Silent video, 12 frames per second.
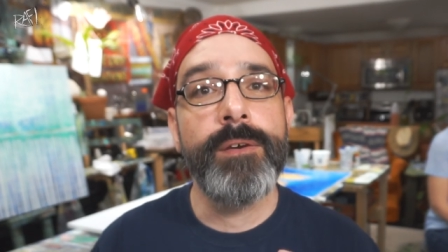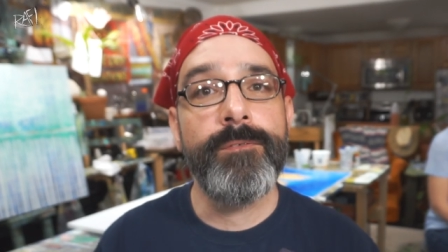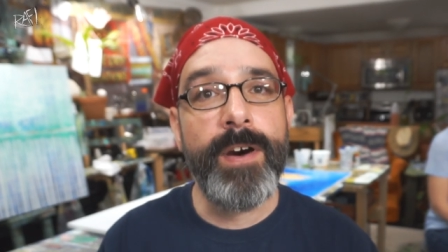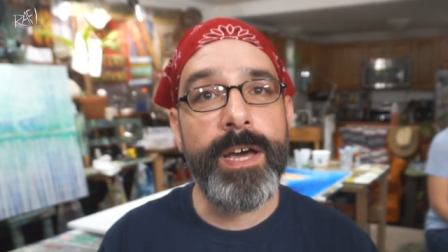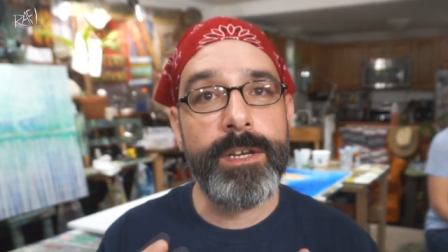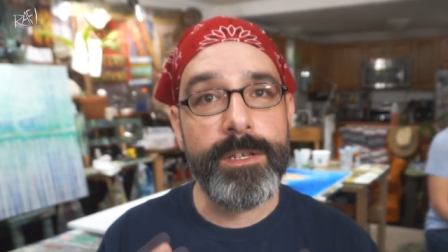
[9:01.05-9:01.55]

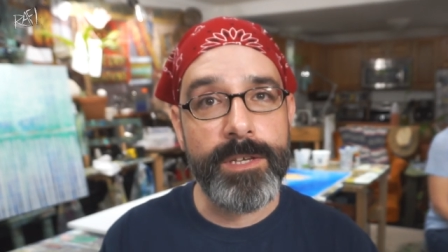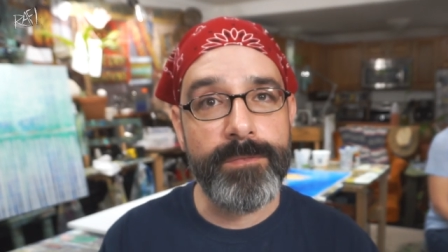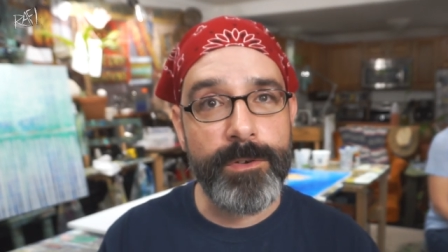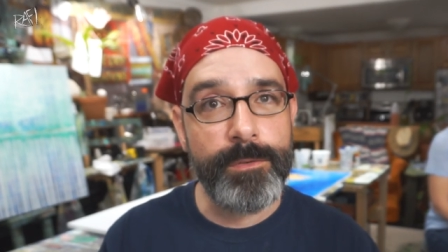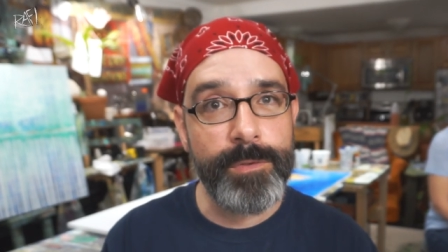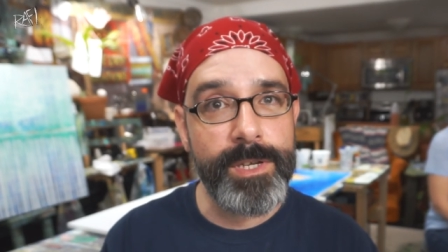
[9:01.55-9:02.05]
find a
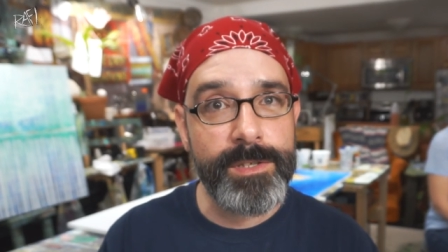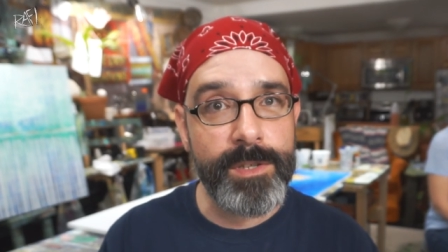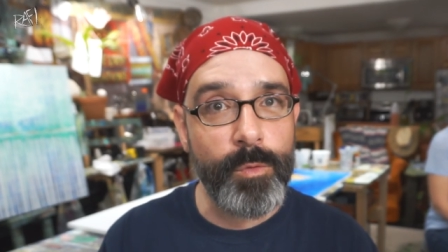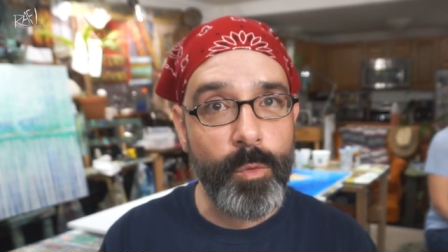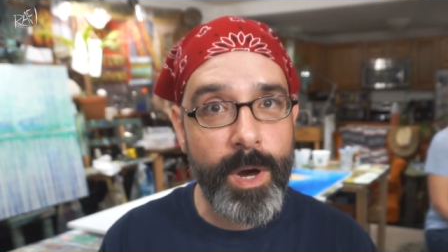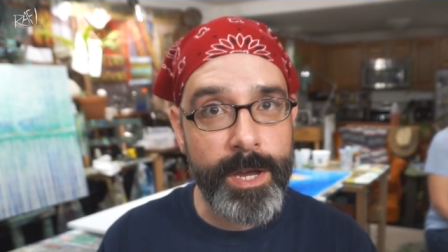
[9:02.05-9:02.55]
different
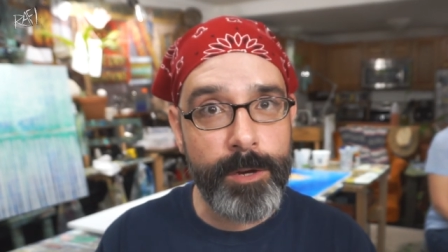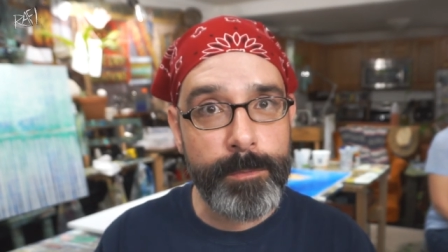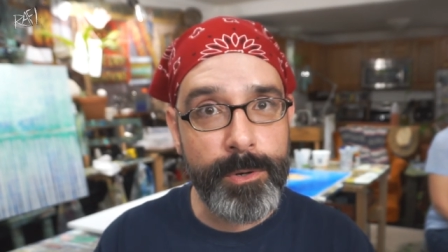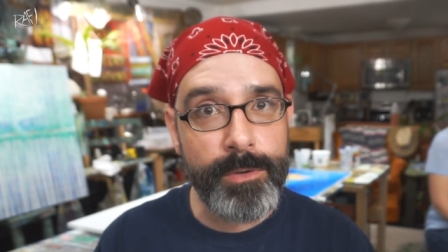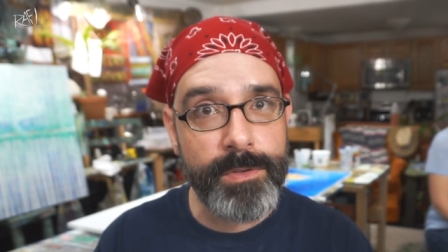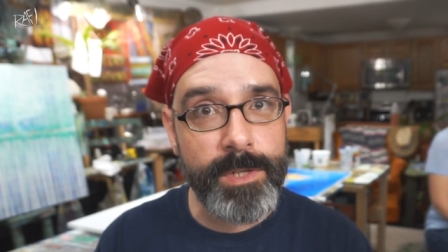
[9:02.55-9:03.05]
reason why you're
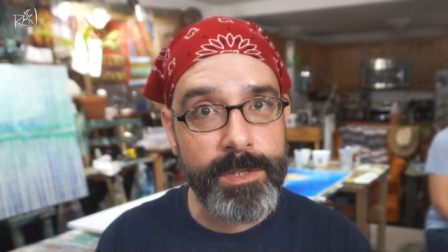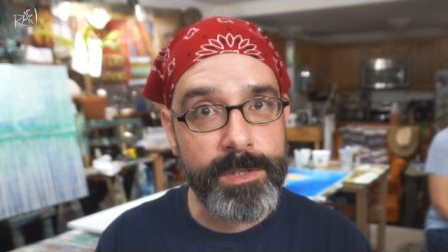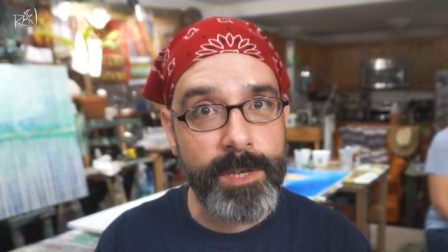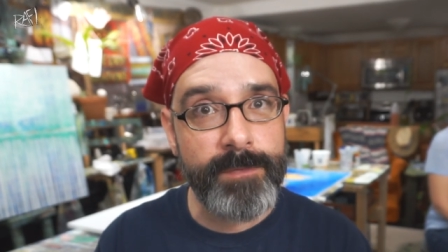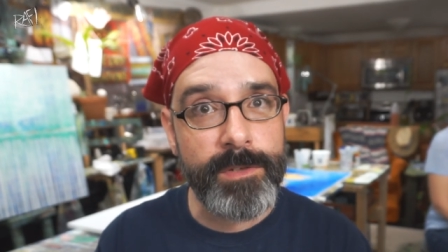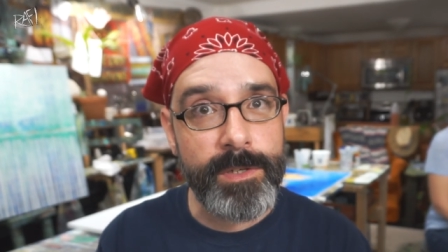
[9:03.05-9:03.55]
posting
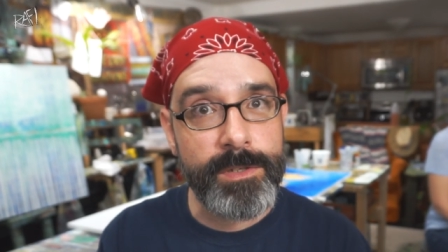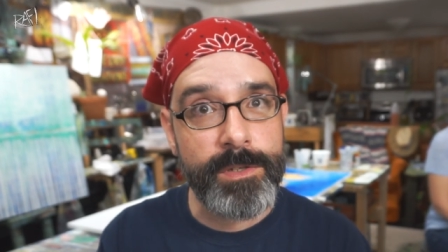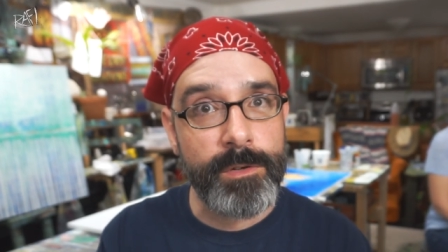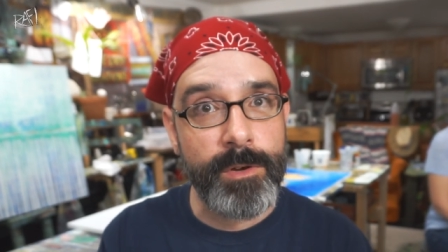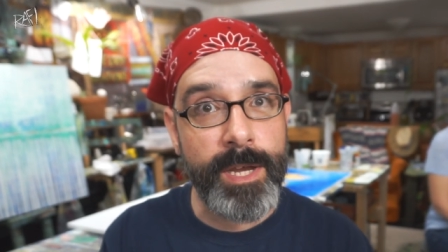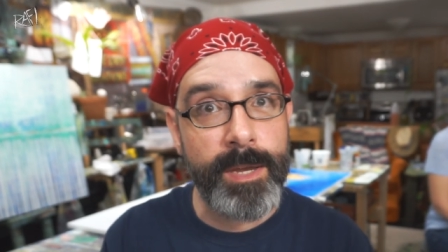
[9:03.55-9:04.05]
stuff to
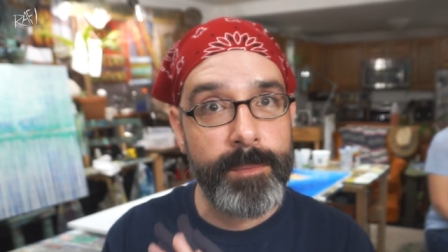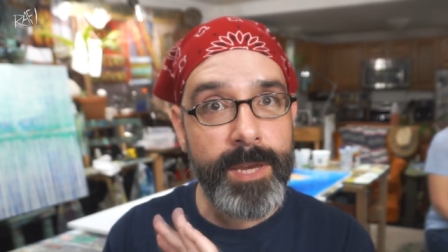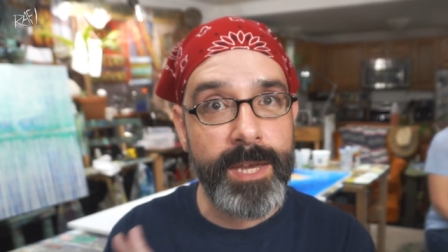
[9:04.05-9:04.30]
Instagram